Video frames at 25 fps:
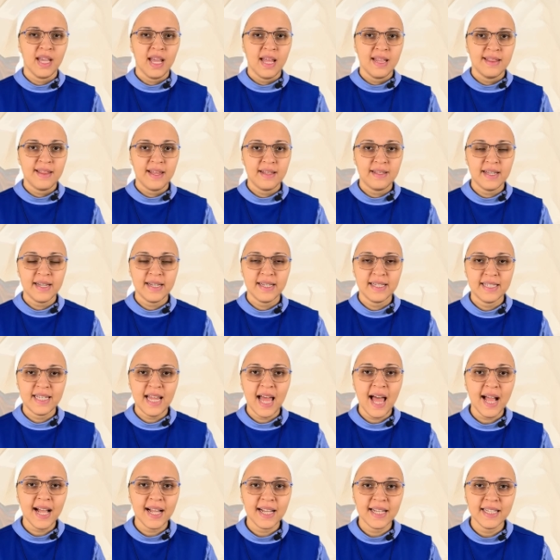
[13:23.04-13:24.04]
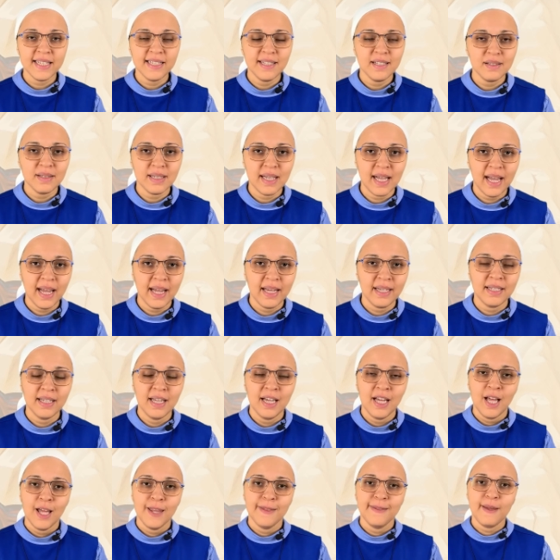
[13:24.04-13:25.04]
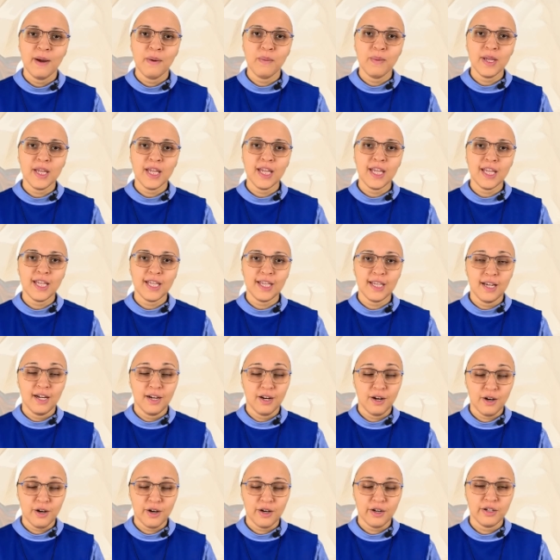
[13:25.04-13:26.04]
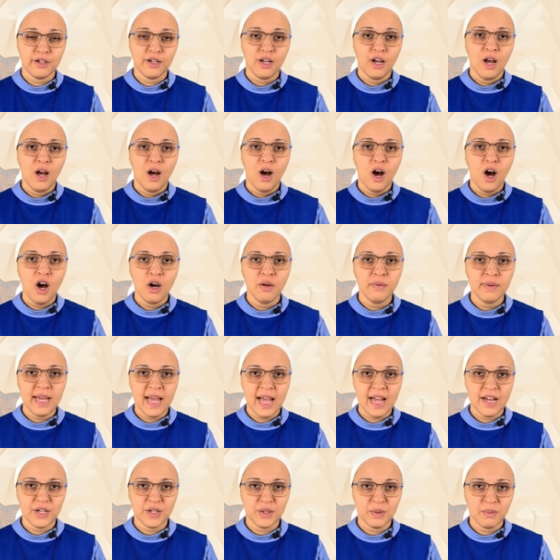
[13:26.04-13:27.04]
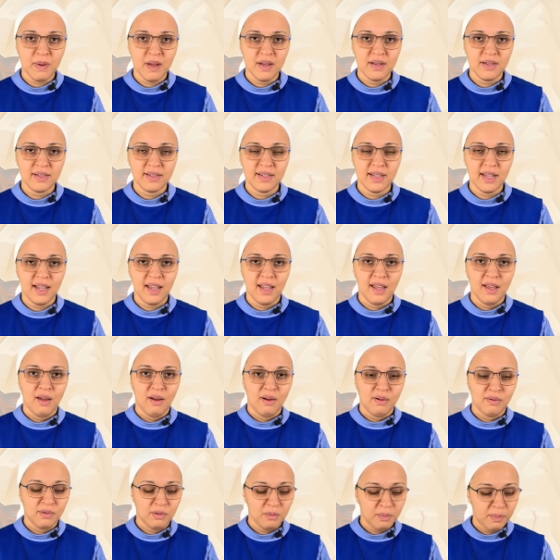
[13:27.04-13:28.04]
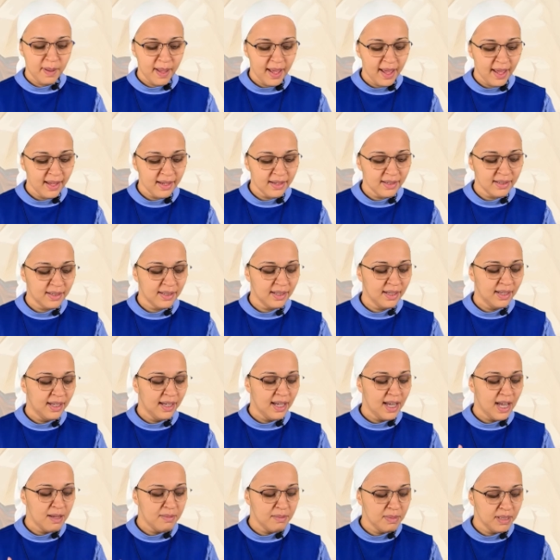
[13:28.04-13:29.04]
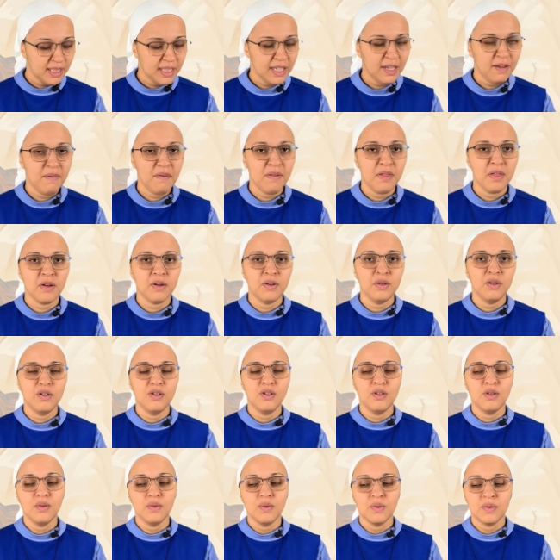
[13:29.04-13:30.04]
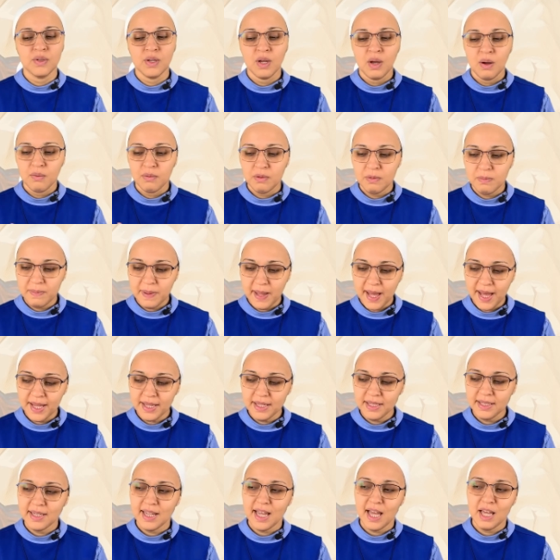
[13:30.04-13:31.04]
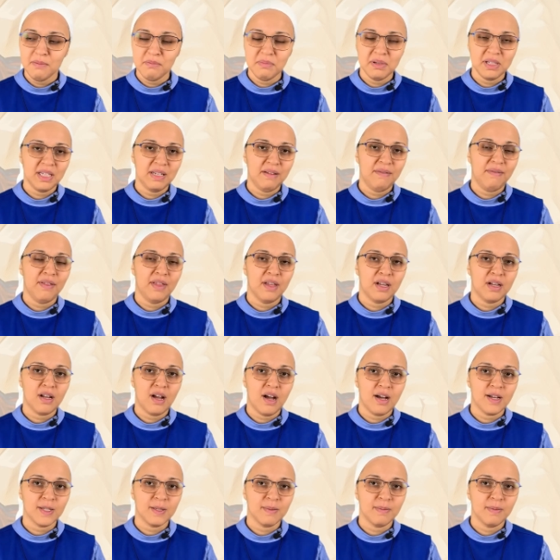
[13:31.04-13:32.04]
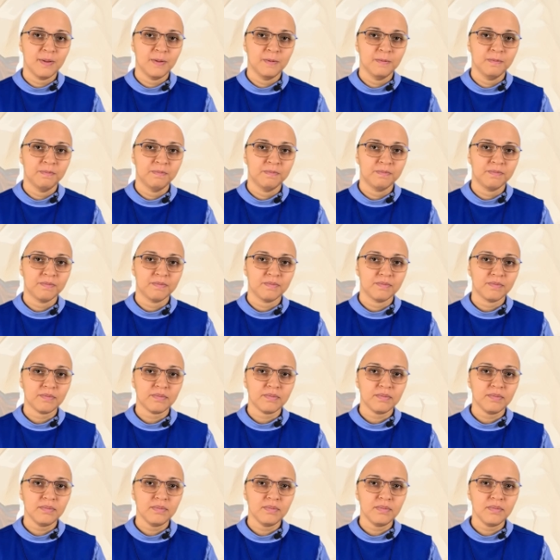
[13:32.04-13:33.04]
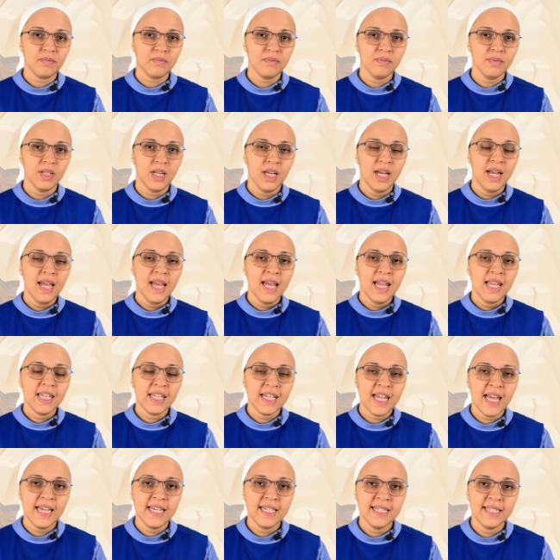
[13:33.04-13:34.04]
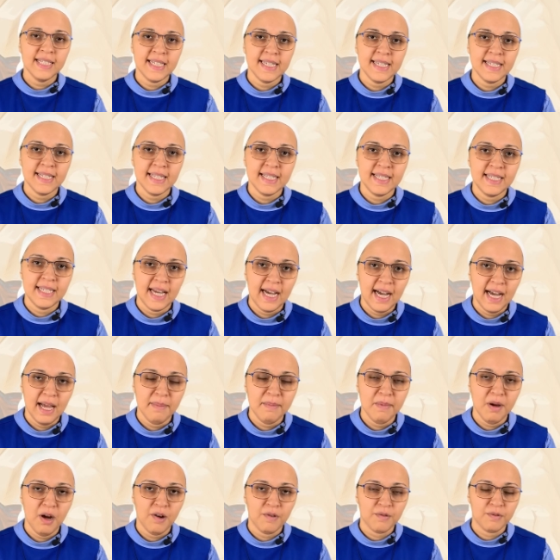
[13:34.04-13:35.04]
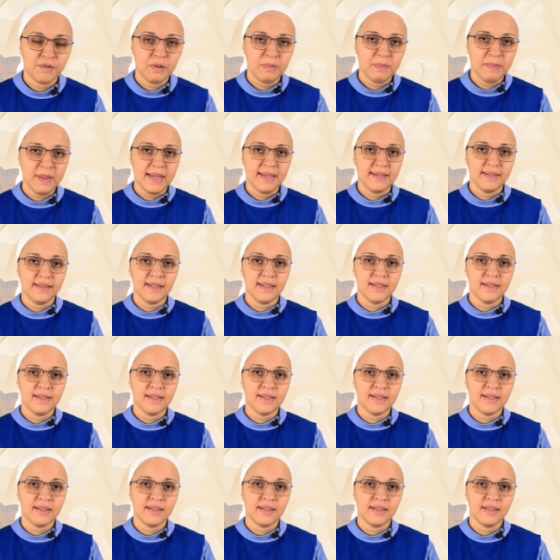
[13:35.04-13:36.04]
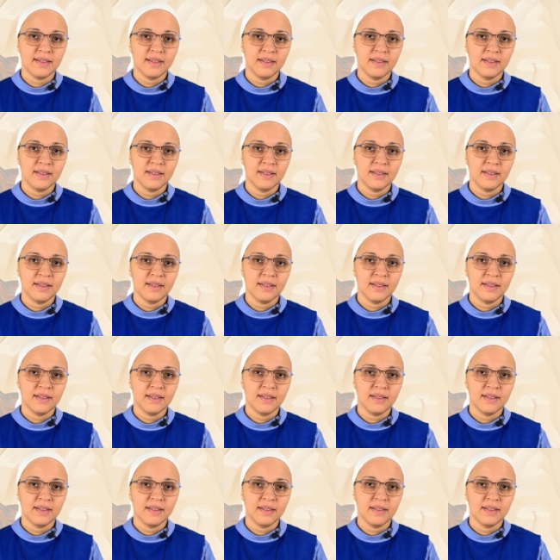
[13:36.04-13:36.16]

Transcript: That's exactly the line that we heard on Ash Wednesday. Repent and believe in the good news. Repent and believe in the gospel. Lent is a time of repentance.